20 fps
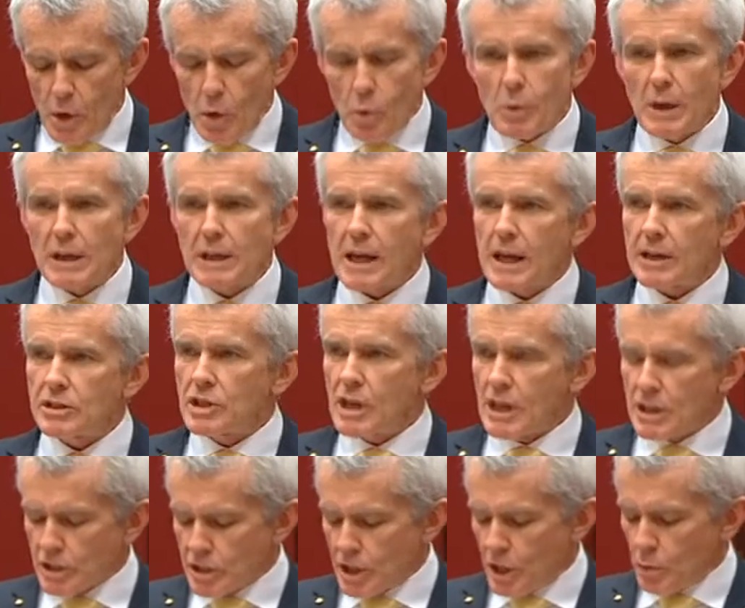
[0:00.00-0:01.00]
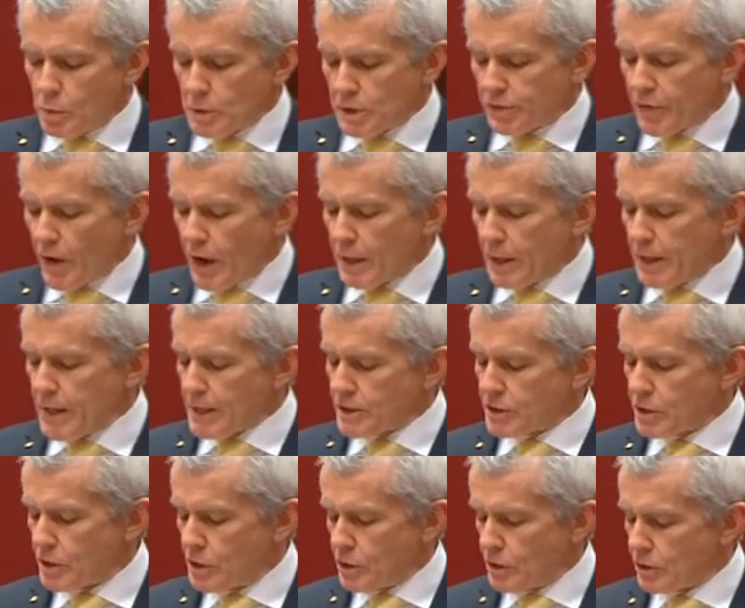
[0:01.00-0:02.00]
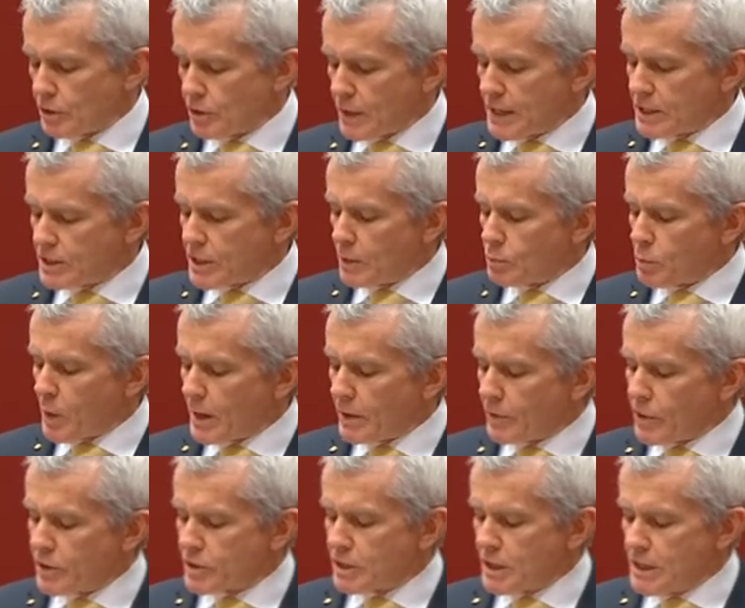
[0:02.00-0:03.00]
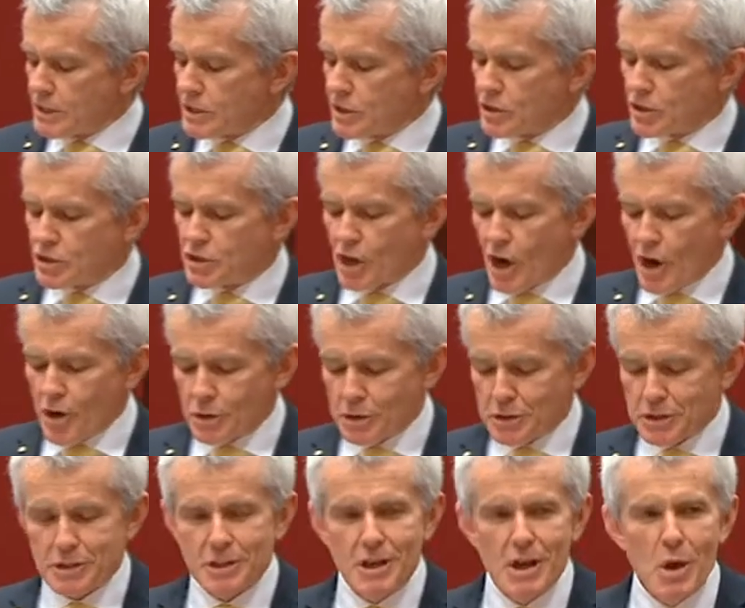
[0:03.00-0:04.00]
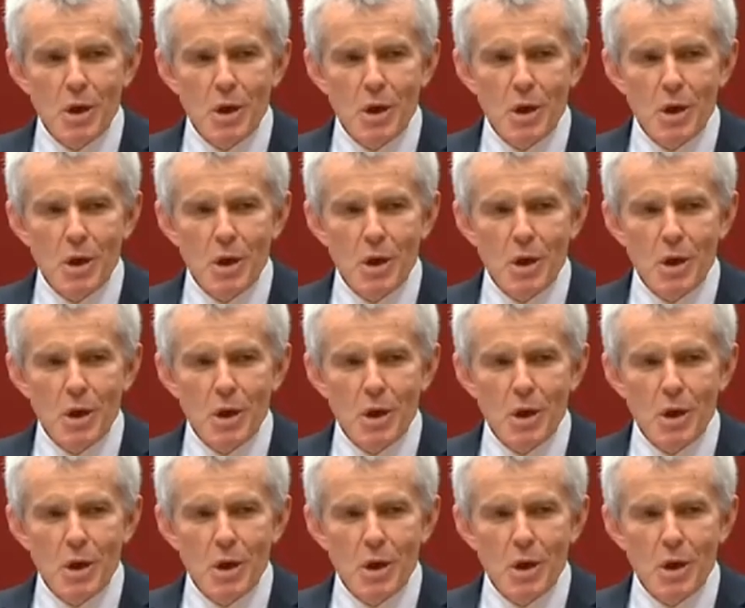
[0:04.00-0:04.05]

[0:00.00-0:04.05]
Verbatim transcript: When Ceausescu was finally executed, they said one of the season's jokes